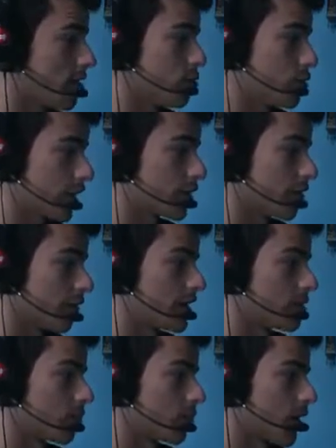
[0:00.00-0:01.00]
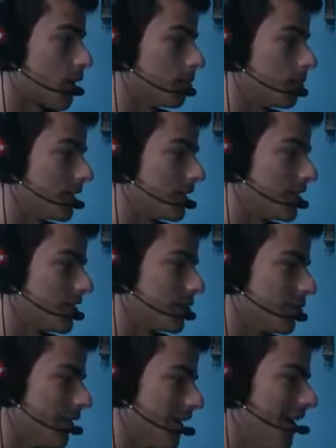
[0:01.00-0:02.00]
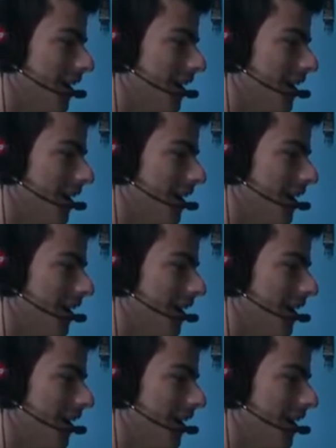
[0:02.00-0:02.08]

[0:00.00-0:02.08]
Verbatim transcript: You checked your Facebook probably, didn't you?